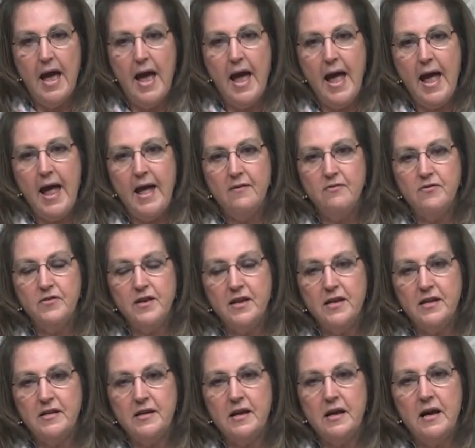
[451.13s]
And
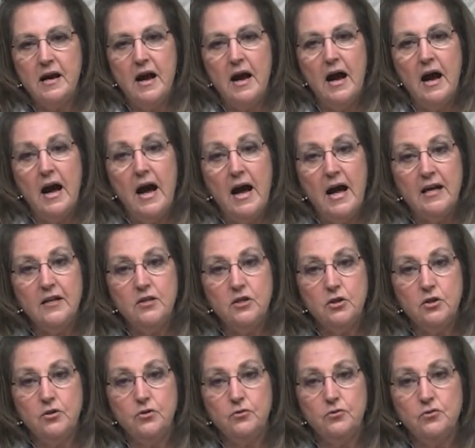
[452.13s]
then I
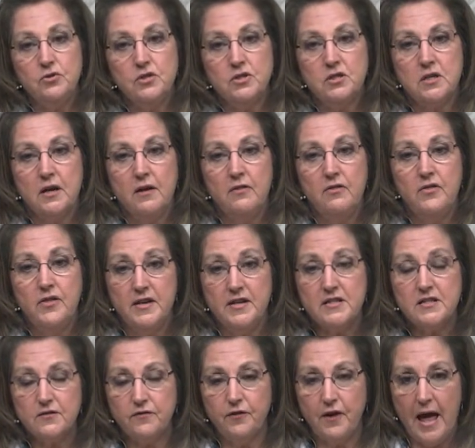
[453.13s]
use
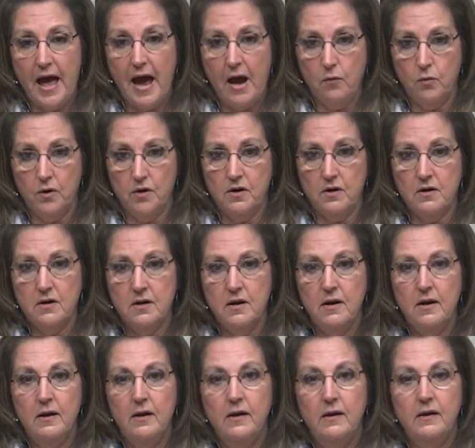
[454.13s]
this flour
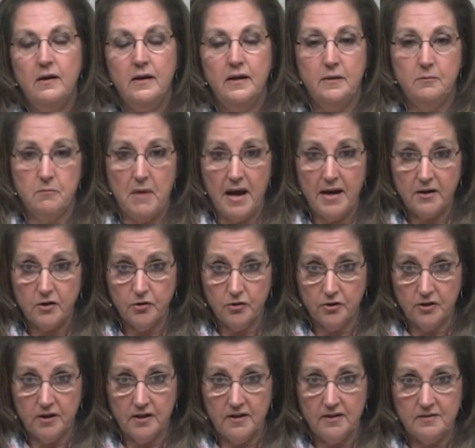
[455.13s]
in my
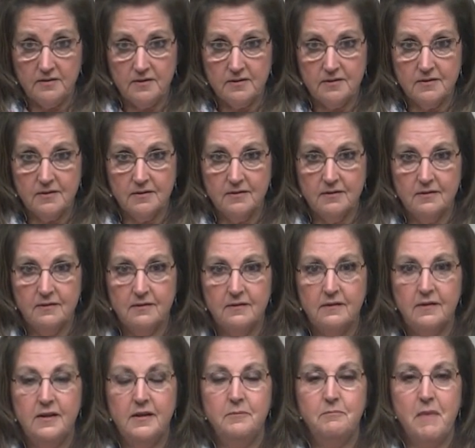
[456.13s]
cookies,
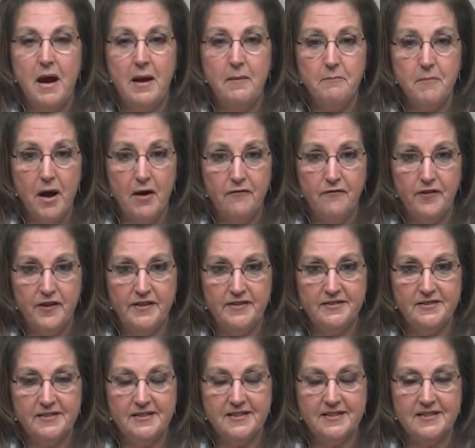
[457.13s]
in my
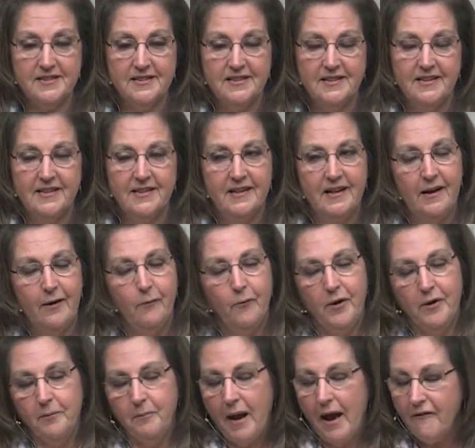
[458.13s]
muffins, and one
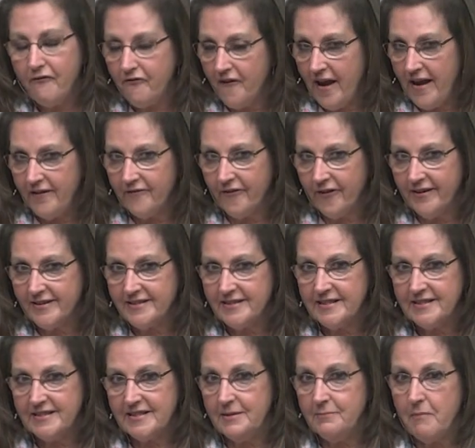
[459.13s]
of my favorites
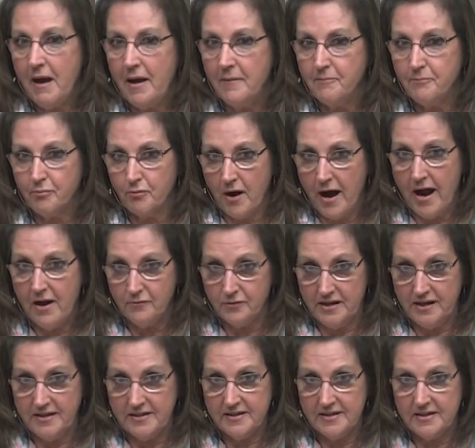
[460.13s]
is in my
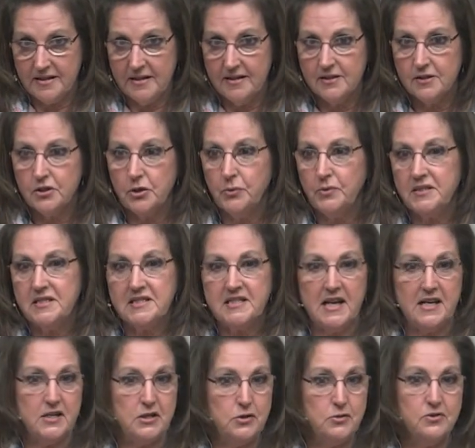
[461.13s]
brownies. So
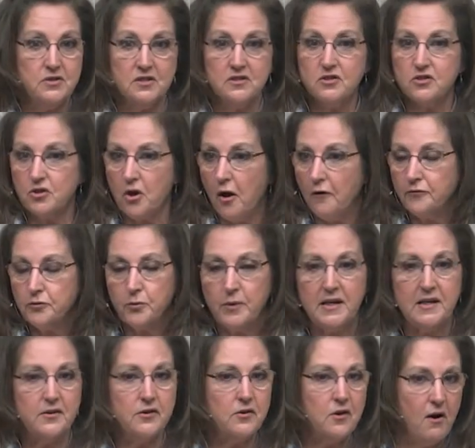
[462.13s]
instead of using soft
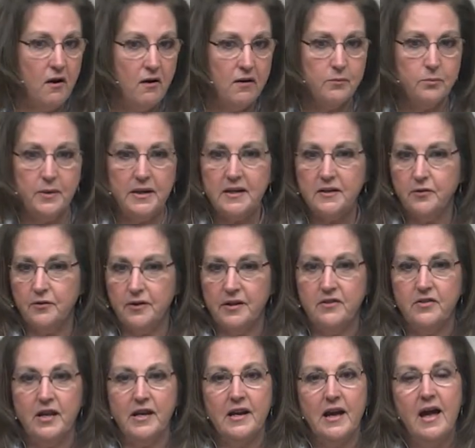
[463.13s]
wheat or hard wheat or
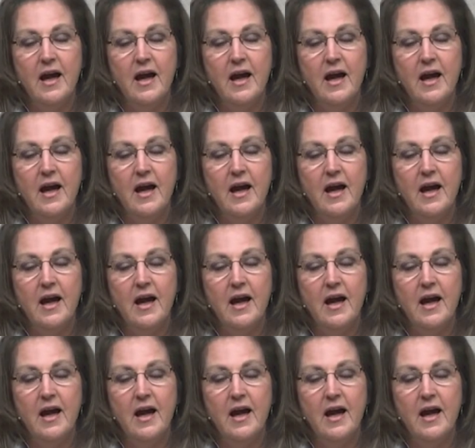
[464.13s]
anything,